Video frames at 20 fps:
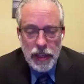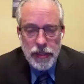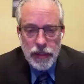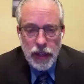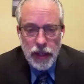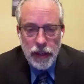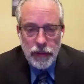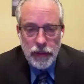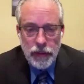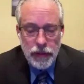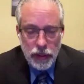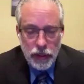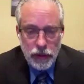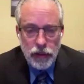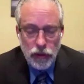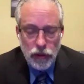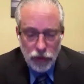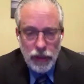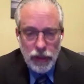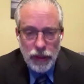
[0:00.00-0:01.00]
based on
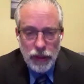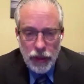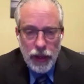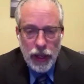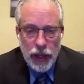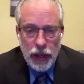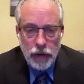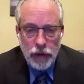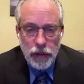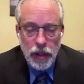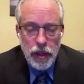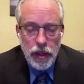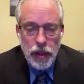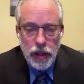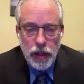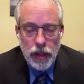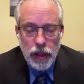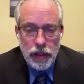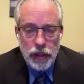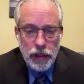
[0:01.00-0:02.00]
the current layout.
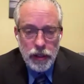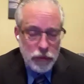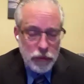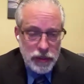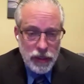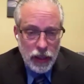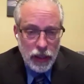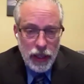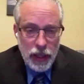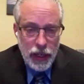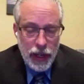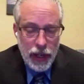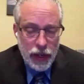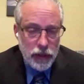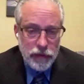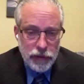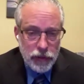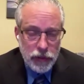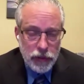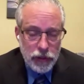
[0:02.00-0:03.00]
It was laid
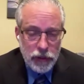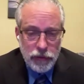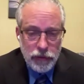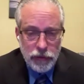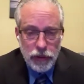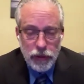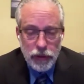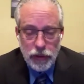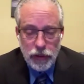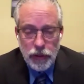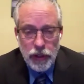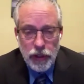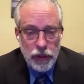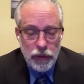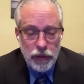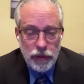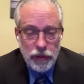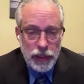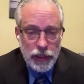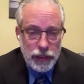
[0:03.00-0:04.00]
out for
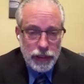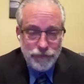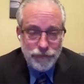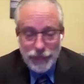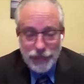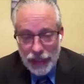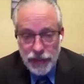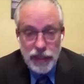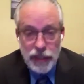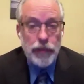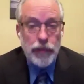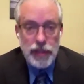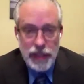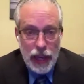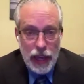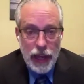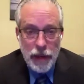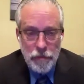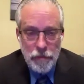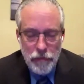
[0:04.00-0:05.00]
a
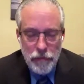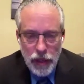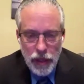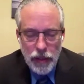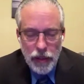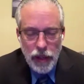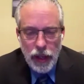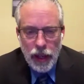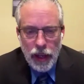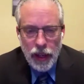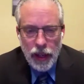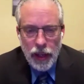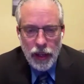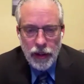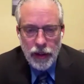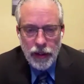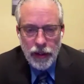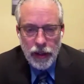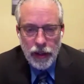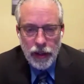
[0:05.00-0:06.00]
different time,
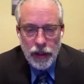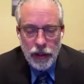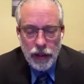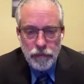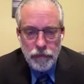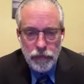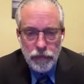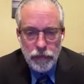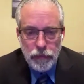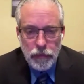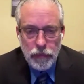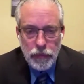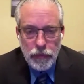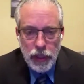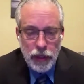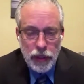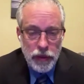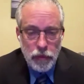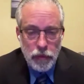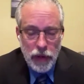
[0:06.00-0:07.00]
and
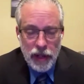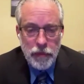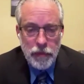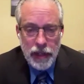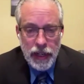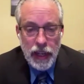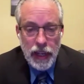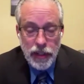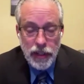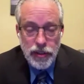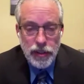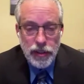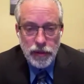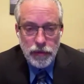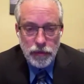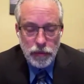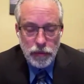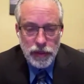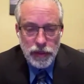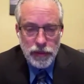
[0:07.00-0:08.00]
you know, the
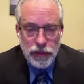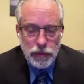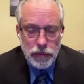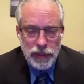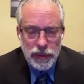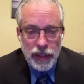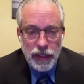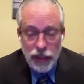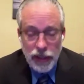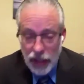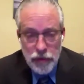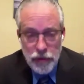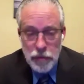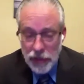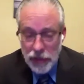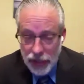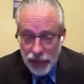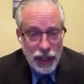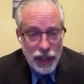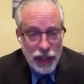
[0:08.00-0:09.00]
recommendation was an
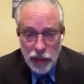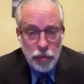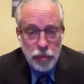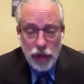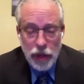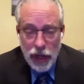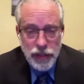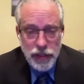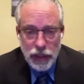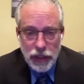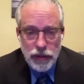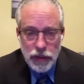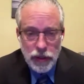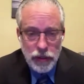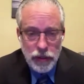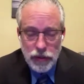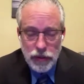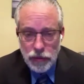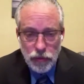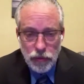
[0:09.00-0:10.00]
$11 million project
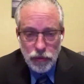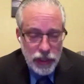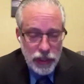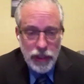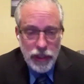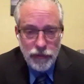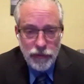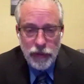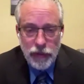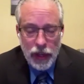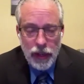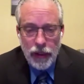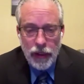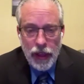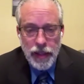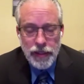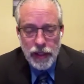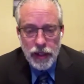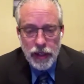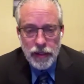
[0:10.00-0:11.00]
to
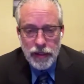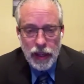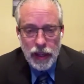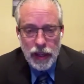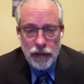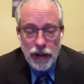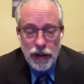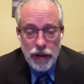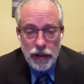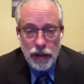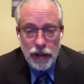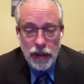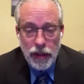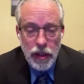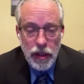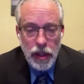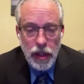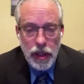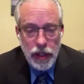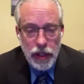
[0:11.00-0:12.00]
revitalize that entire area.
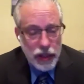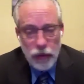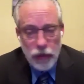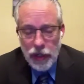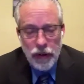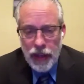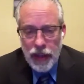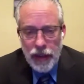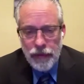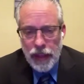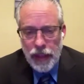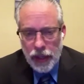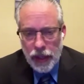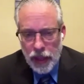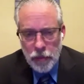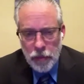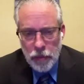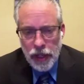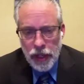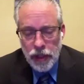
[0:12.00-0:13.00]
Now, we don't have
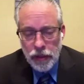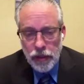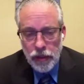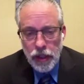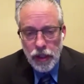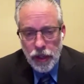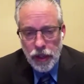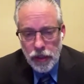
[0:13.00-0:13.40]
that kind of money,